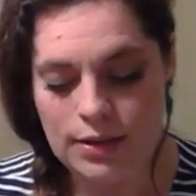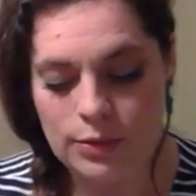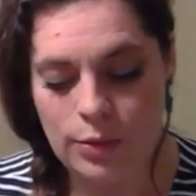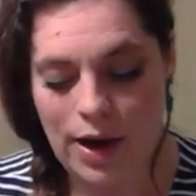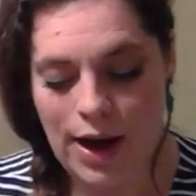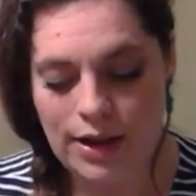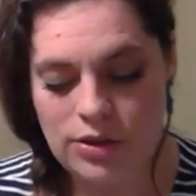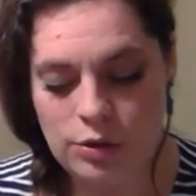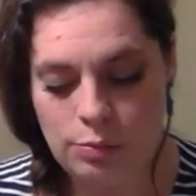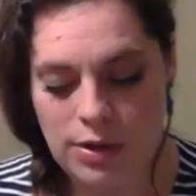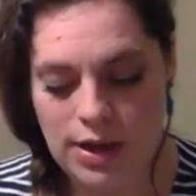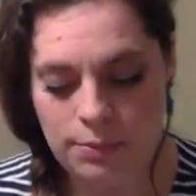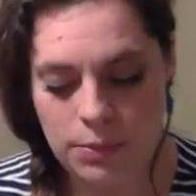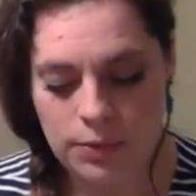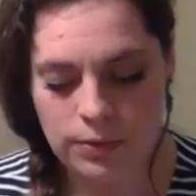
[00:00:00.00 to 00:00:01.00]
His watch
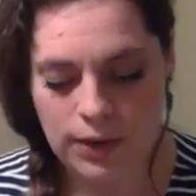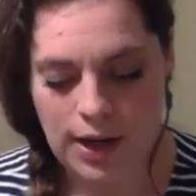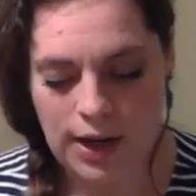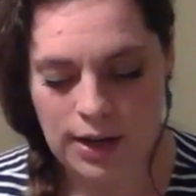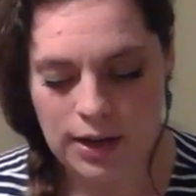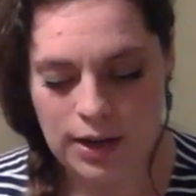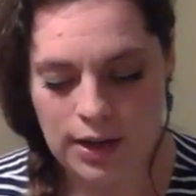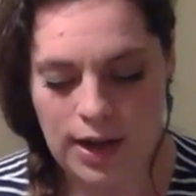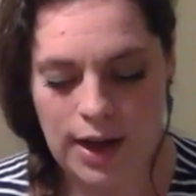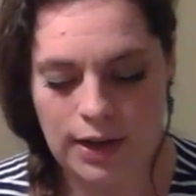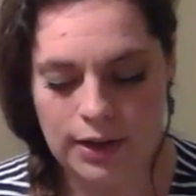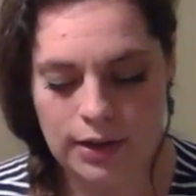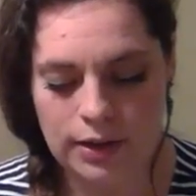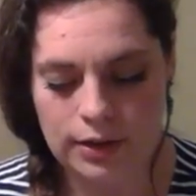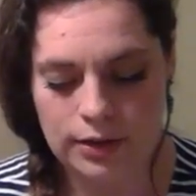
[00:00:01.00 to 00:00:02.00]
beeped for eight
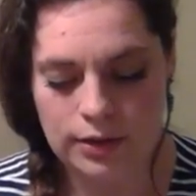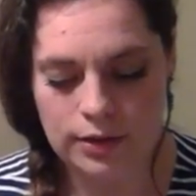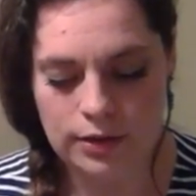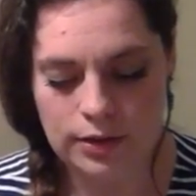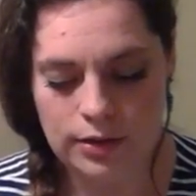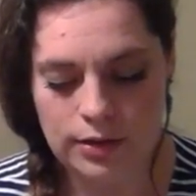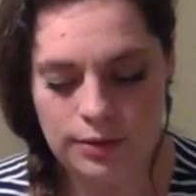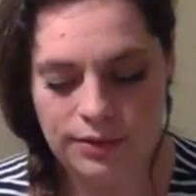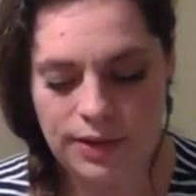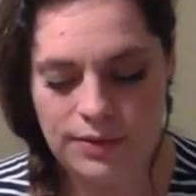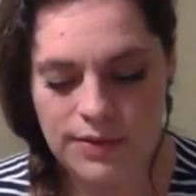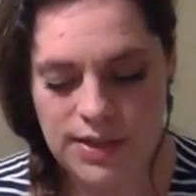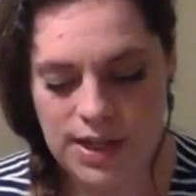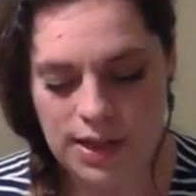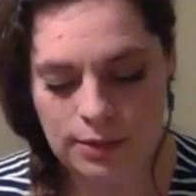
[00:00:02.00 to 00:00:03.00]
o'clock.
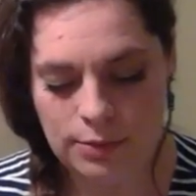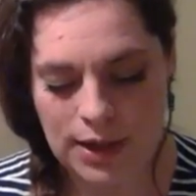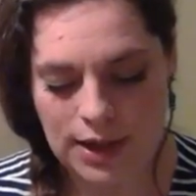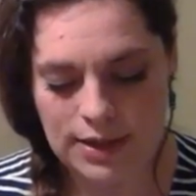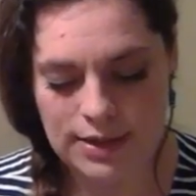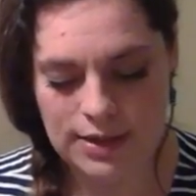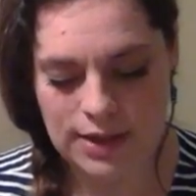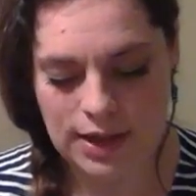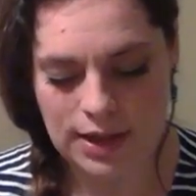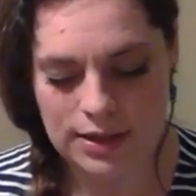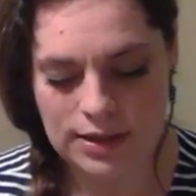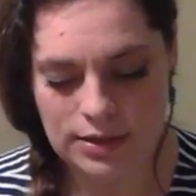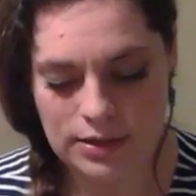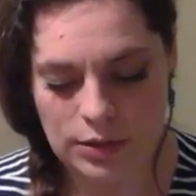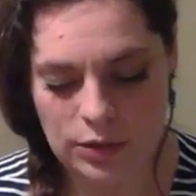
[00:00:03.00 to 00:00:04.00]
Fifteen minutes to
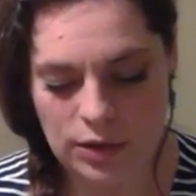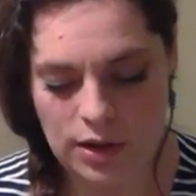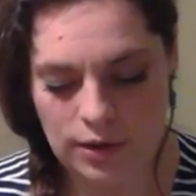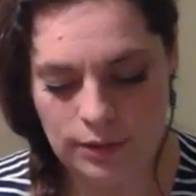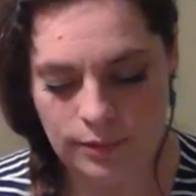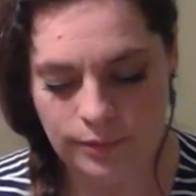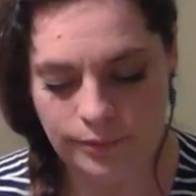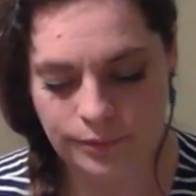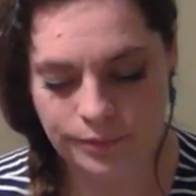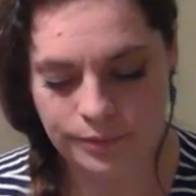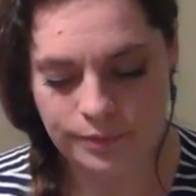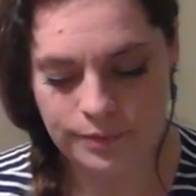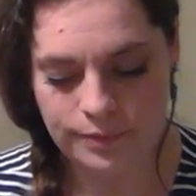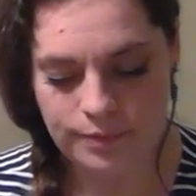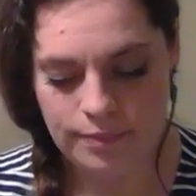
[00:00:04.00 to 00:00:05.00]
get to school.
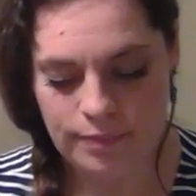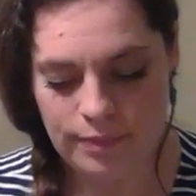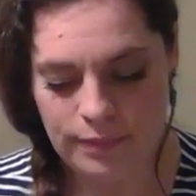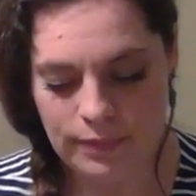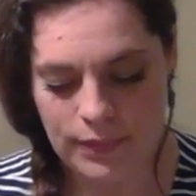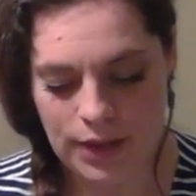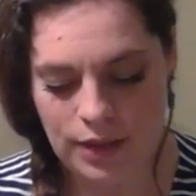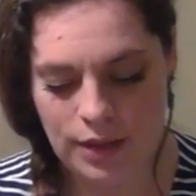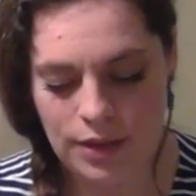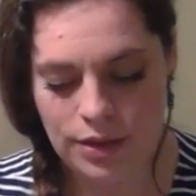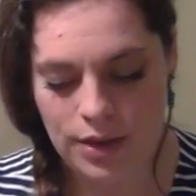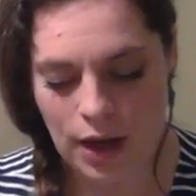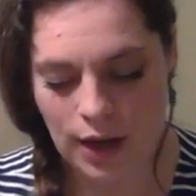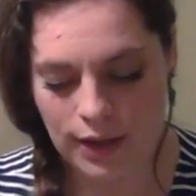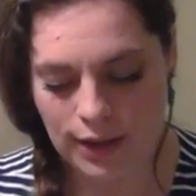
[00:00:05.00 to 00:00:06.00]
The
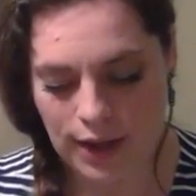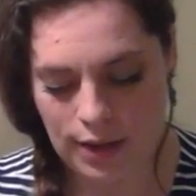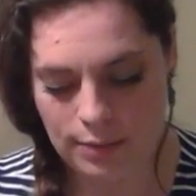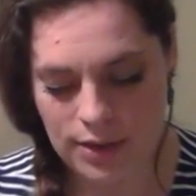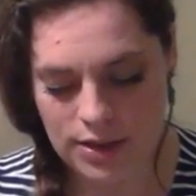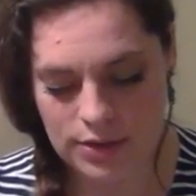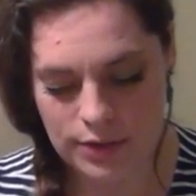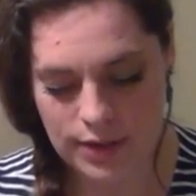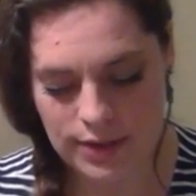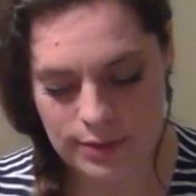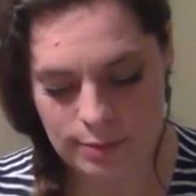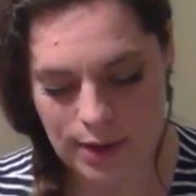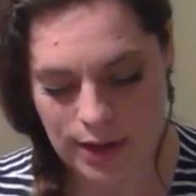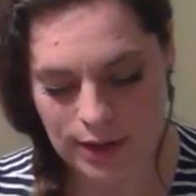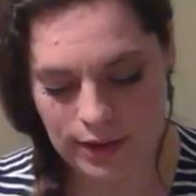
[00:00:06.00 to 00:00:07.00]
thought came into
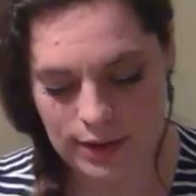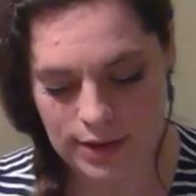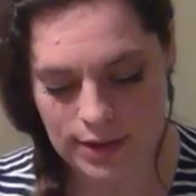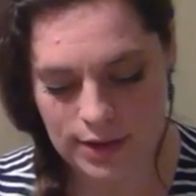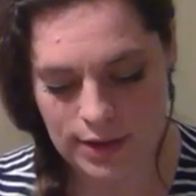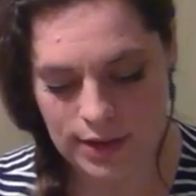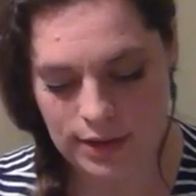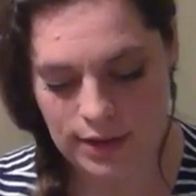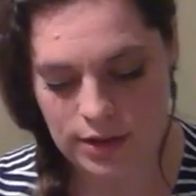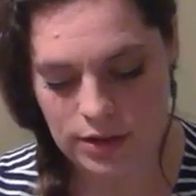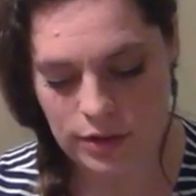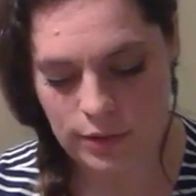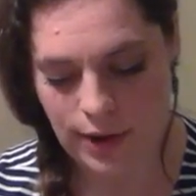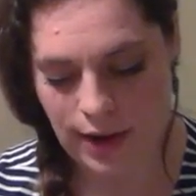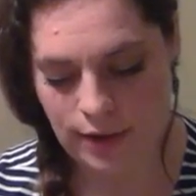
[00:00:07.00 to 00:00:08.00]
his mind that the
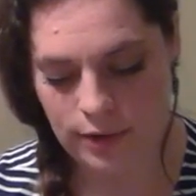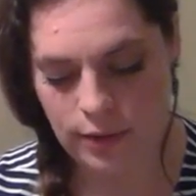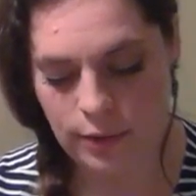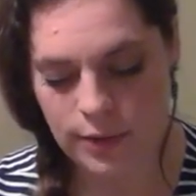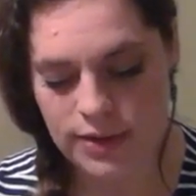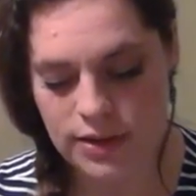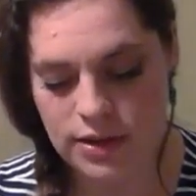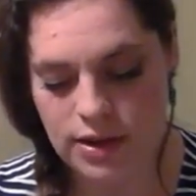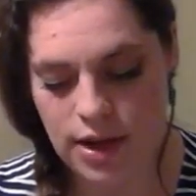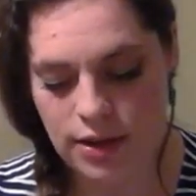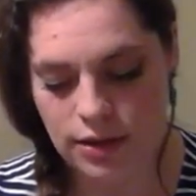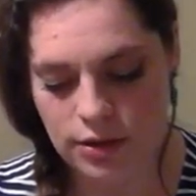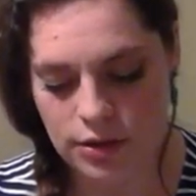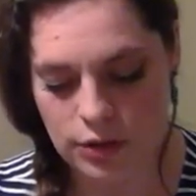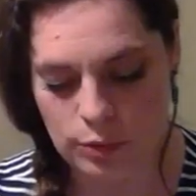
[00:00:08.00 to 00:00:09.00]
new hour was
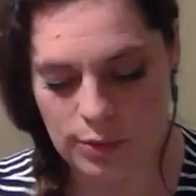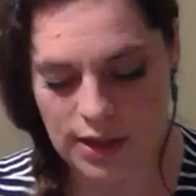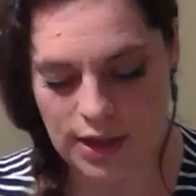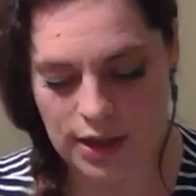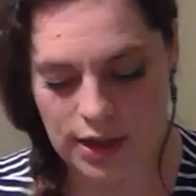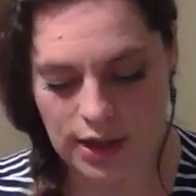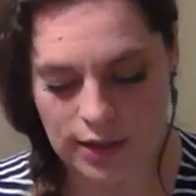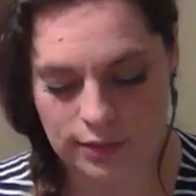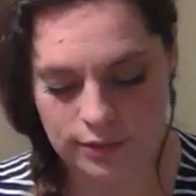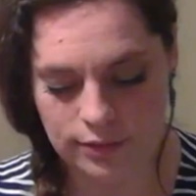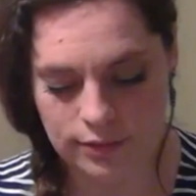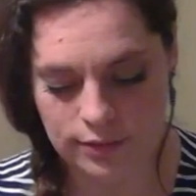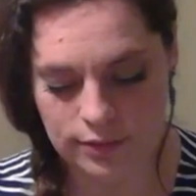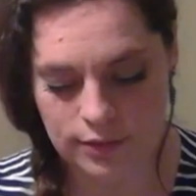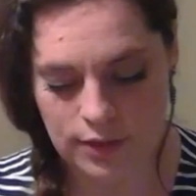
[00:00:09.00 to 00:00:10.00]
another new beginning.
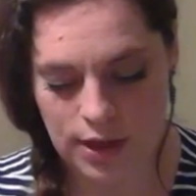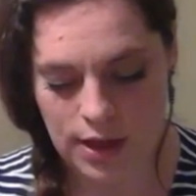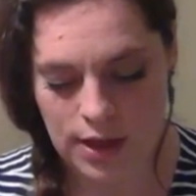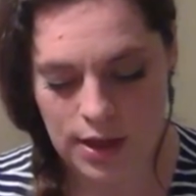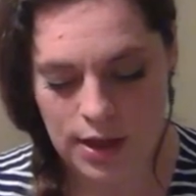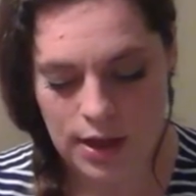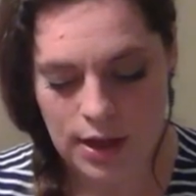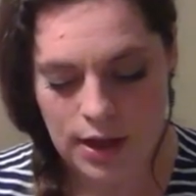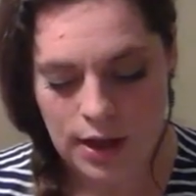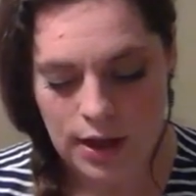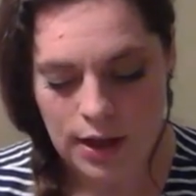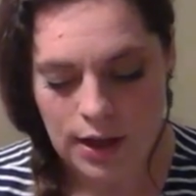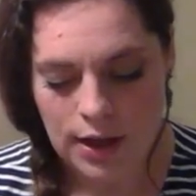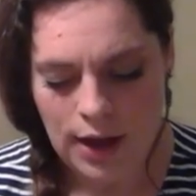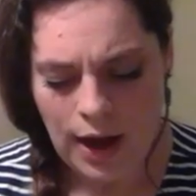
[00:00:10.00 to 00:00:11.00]

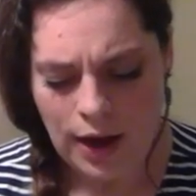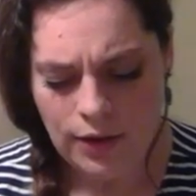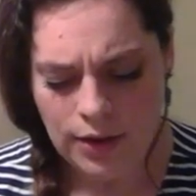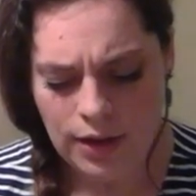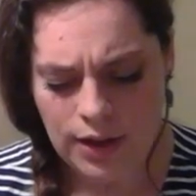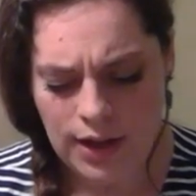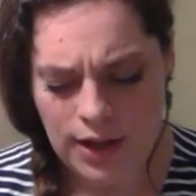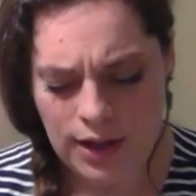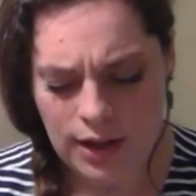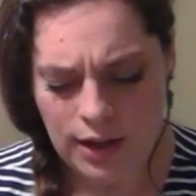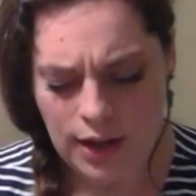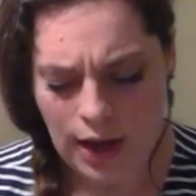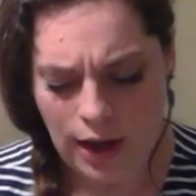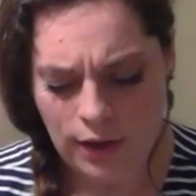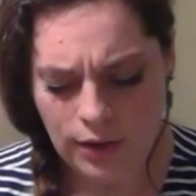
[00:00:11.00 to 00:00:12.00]
How could
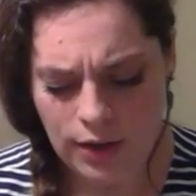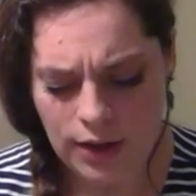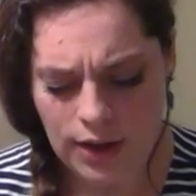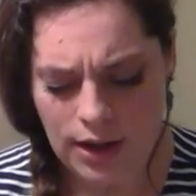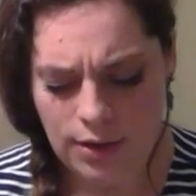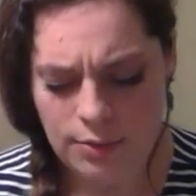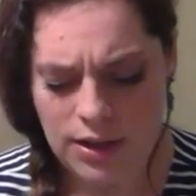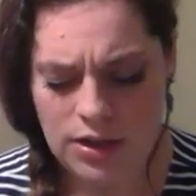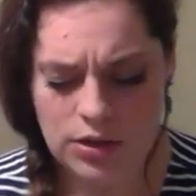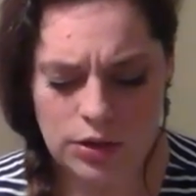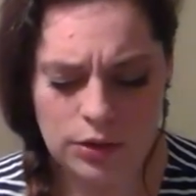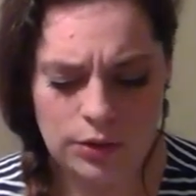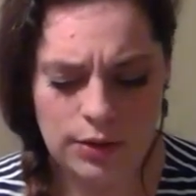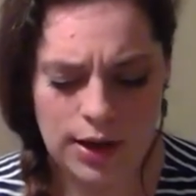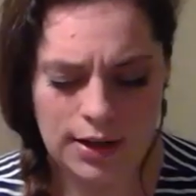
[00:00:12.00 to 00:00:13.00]
he how could he be
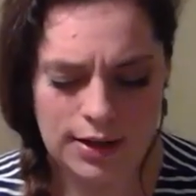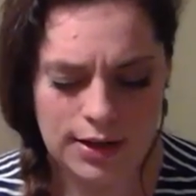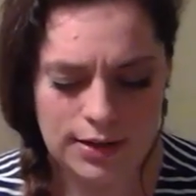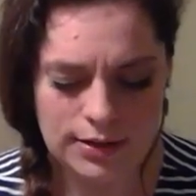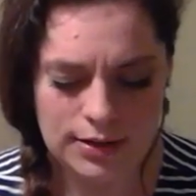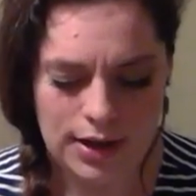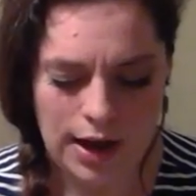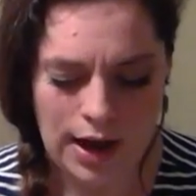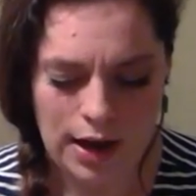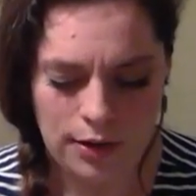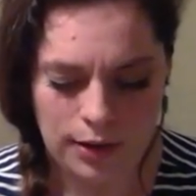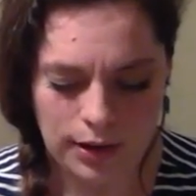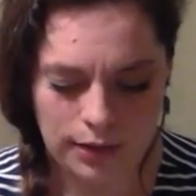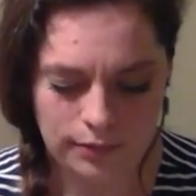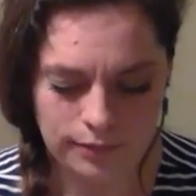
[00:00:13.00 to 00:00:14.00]
new in this
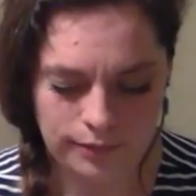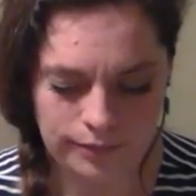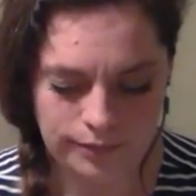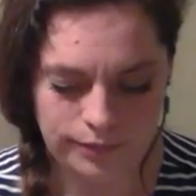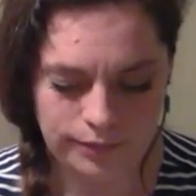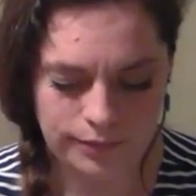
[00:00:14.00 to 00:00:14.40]
hour?